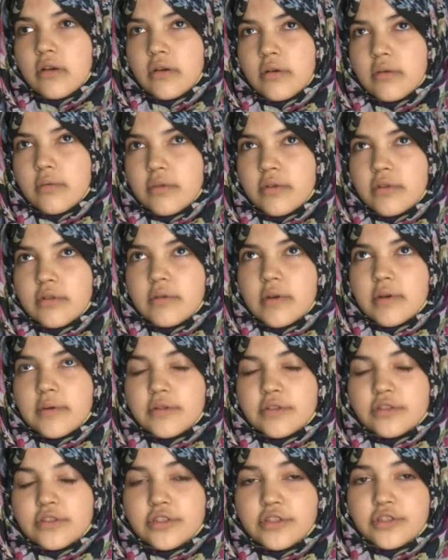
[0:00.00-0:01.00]
What do I
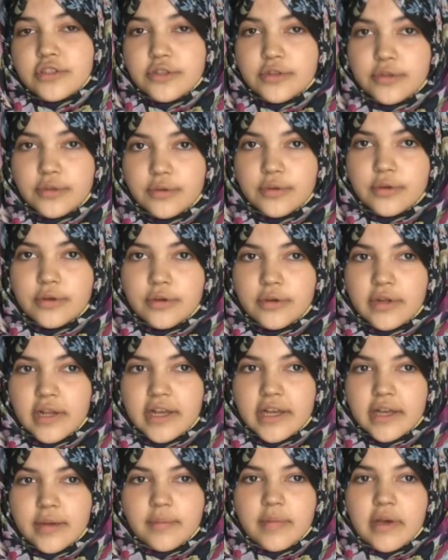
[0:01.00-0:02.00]
want to do when I
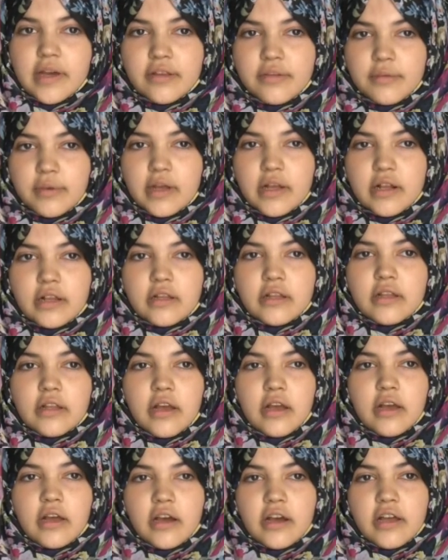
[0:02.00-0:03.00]
get back to England?
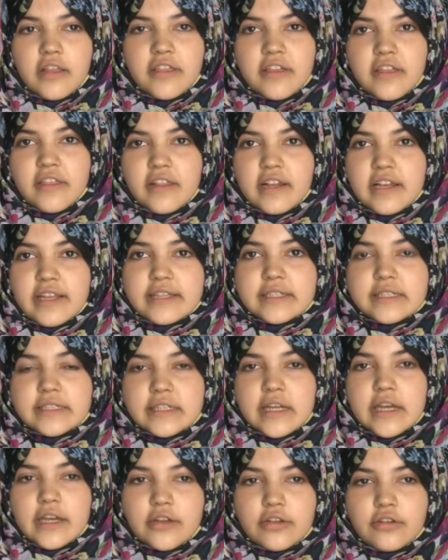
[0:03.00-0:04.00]
I think the least
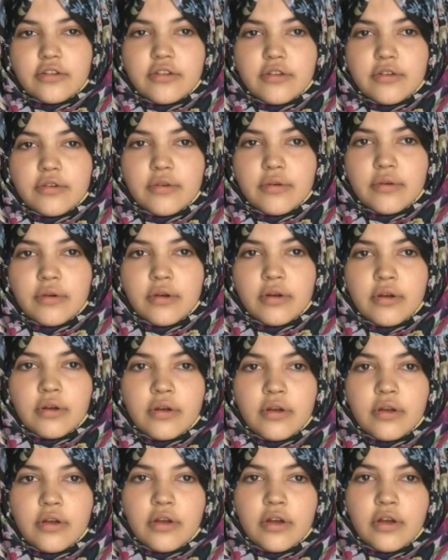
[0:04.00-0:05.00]
I can do
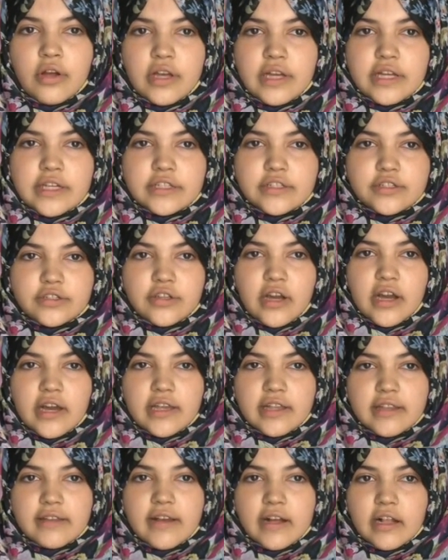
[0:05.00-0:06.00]
is try
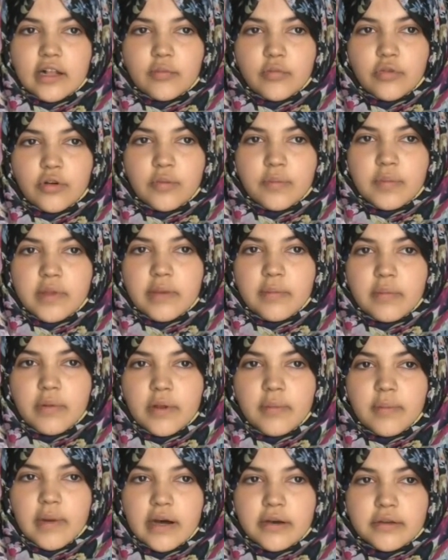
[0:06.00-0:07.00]
and tell more people
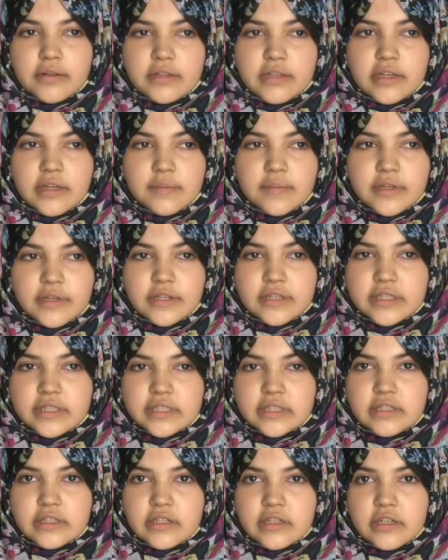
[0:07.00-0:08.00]
about it, because
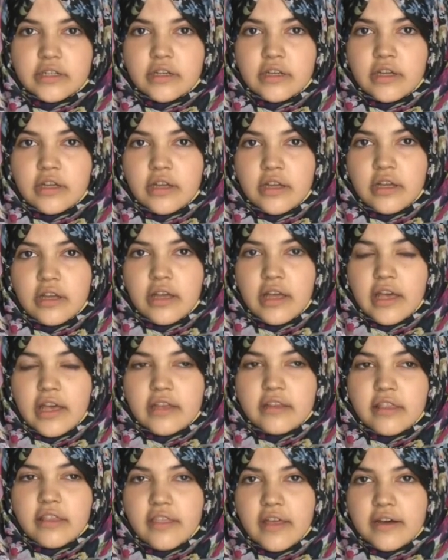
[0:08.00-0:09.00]

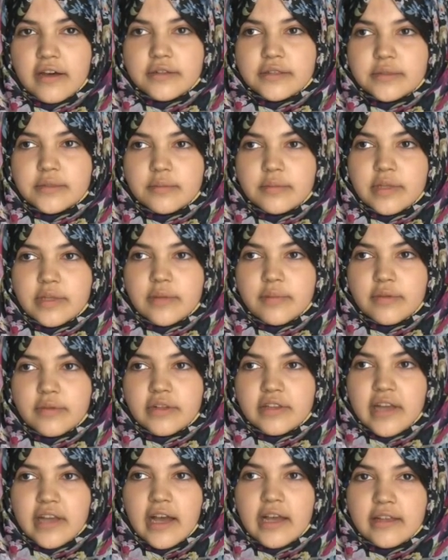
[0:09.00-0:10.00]
8,000 people
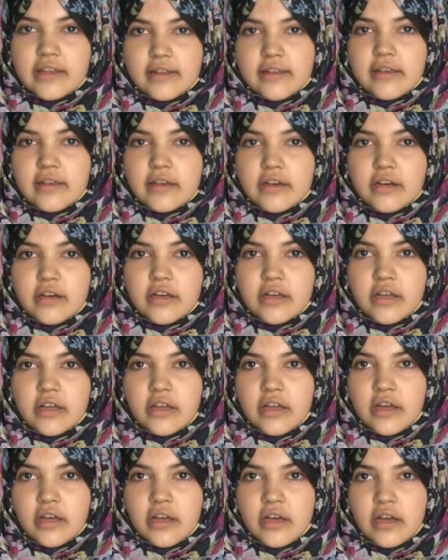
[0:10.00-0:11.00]
died here,
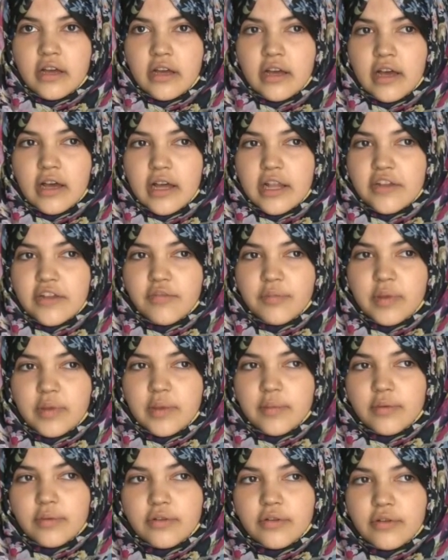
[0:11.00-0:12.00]
and if
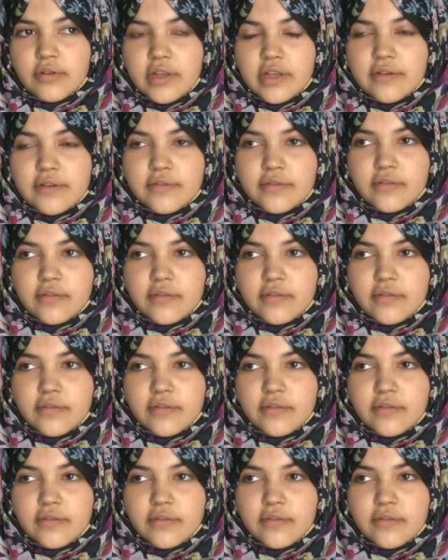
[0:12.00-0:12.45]
people don't even